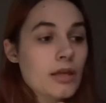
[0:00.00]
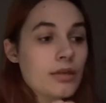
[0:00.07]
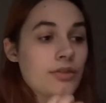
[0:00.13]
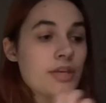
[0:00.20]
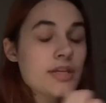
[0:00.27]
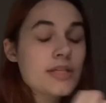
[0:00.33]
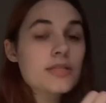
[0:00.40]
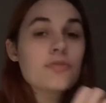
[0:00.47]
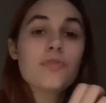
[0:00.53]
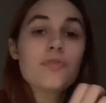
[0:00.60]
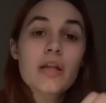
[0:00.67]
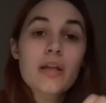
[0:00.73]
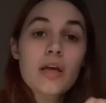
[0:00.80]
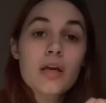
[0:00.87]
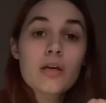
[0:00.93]
This
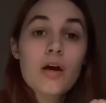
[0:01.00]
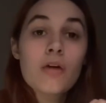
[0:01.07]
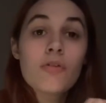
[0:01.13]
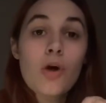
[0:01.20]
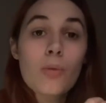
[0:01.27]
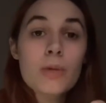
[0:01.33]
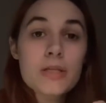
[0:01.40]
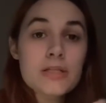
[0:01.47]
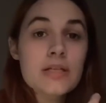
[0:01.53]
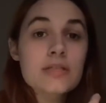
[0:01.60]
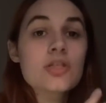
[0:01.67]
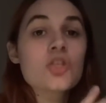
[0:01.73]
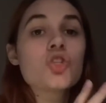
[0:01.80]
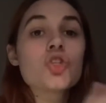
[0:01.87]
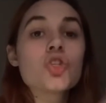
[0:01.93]
feeling of
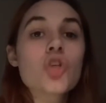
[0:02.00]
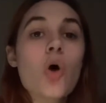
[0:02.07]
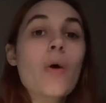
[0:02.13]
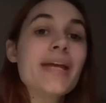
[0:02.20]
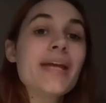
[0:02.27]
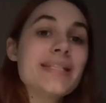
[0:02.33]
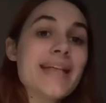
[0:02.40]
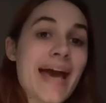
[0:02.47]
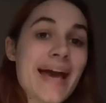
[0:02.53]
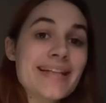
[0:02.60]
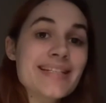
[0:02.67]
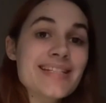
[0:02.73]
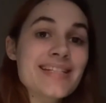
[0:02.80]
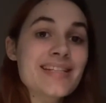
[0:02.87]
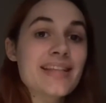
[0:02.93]
hopelessness is so
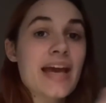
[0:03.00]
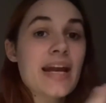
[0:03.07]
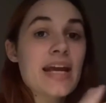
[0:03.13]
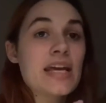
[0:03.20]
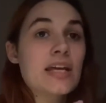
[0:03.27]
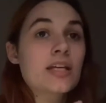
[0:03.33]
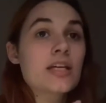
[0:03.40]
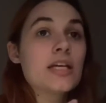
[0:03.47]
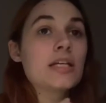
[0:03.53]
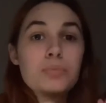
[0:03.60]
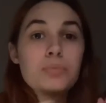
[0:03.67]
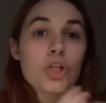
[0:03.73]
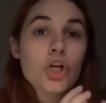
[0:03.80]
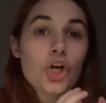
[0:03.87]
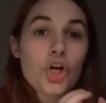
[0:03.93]
intense that it can
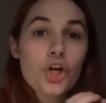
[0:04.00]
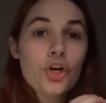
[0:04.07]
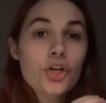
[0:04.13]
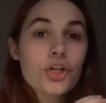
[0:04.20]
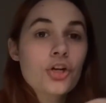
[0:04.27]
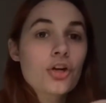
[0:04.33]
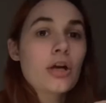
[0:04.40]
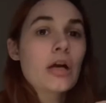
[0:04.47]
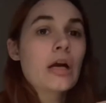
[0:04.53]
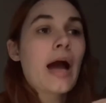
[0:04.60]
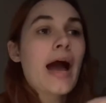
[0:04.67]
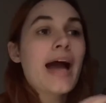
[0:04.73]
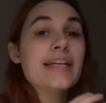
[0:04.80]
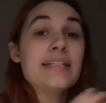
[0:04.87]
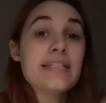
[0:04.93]
blur your
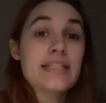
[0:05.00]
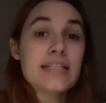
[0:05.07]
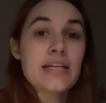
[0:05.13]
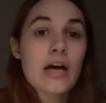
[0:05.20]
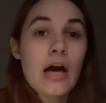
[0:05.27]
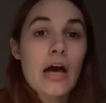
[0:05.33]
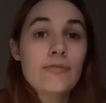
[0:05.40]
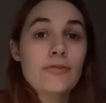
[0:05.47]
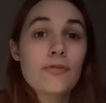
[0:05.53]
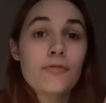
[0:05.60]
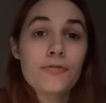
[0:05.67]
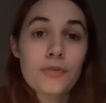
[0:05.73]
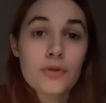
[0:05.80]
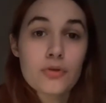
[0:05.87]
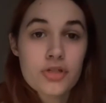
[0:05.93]
idea of a
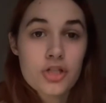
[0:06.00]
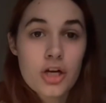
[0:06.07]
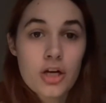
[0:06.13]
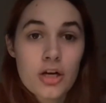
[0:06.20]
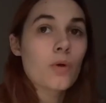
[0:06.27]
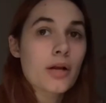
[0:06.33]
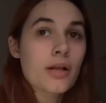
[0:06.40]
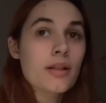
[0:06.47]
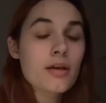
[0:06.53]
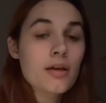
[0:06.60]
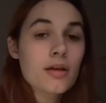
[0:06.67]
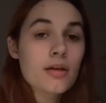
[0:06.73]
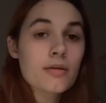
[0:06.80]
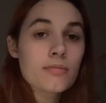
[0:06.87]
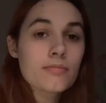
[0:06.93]
future. One of
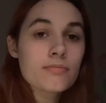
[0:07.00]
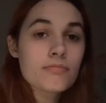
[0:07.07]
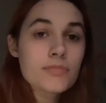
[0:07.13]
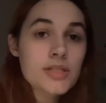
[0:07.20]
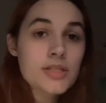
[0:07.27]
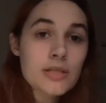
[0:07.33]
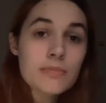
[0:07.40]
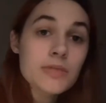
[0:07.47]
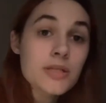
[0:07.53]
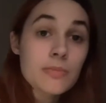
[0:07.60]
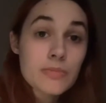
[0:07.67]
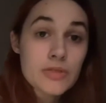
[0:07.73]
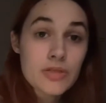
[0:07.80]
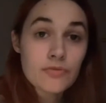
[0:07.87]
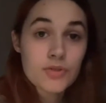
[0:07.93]
the
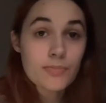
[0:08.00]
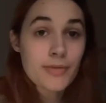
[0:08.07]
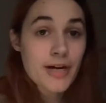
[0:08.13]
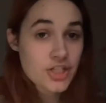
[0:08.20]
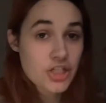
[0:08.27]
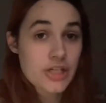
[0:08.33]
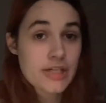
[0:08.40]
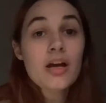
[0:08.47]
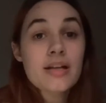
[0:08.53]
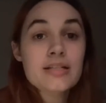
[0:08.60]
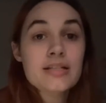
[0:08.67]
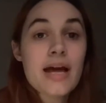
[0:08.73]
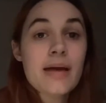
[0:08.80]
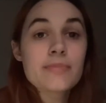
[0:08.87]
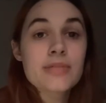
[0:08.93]
symptoms of depression, a lot of the
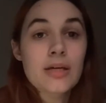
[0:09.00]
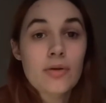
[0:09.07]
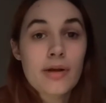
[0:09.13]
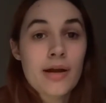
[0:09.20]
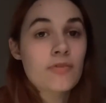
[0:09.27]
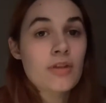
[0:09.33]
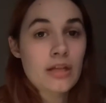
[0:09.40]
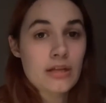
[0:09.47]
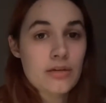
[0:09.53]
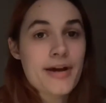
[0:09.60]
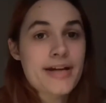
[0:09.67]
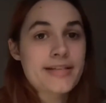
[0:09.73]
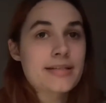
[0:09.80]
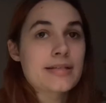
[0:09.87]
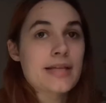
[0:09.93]
times, like when I'm feeling
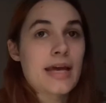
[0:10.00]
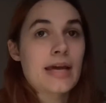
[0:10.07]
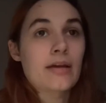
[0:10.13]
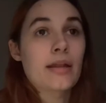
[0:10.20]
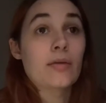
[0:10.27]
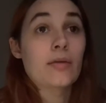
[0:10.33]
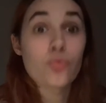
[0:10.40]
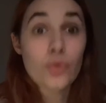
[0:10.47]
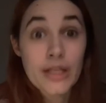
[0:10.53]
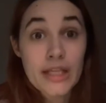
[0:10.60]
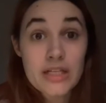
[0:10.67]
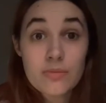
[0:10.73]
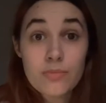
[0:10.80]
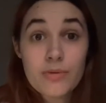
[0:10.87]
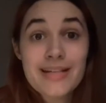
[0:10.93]
depressed, it's like
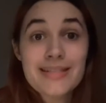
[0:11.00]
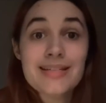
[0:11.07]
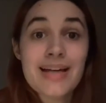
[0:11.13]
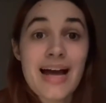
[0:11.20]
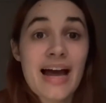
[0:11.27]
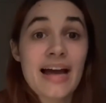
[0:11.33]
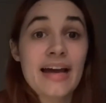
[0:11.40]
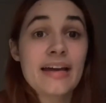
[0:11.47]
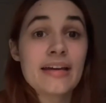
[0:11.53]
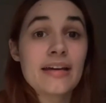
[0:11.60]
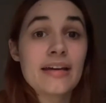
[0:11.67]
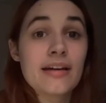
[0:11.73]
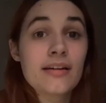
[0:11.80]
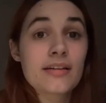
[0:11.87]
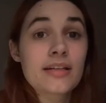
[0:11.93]
really depressed,
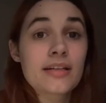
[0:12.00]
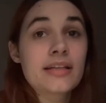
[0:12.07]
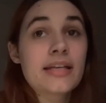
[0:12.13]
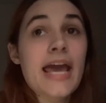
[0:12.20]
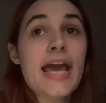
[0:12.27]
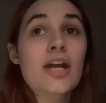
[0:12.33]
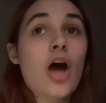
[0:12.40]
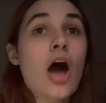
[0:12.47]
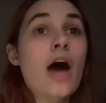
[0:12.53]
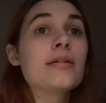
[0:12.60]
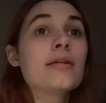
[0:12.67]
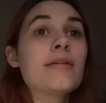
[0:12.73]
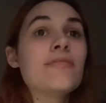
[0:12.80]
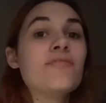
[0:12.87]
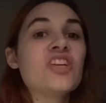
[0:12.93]
I cannot
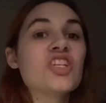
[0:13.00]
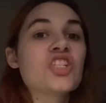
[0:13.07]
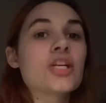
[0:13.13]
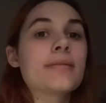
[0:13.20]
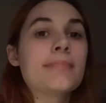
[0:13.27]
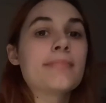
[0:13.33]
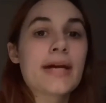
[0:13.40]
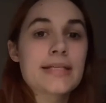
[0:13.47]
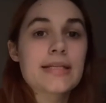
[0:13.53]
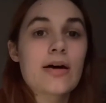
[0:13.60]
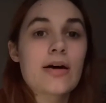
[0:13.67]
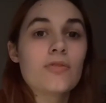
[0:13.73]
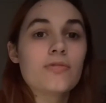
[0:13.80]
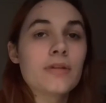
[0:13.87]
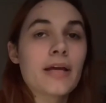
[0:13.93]
envision
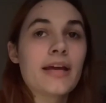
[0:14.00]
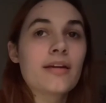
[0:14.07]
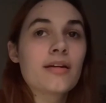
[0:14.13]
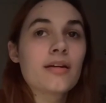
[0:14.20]
myself like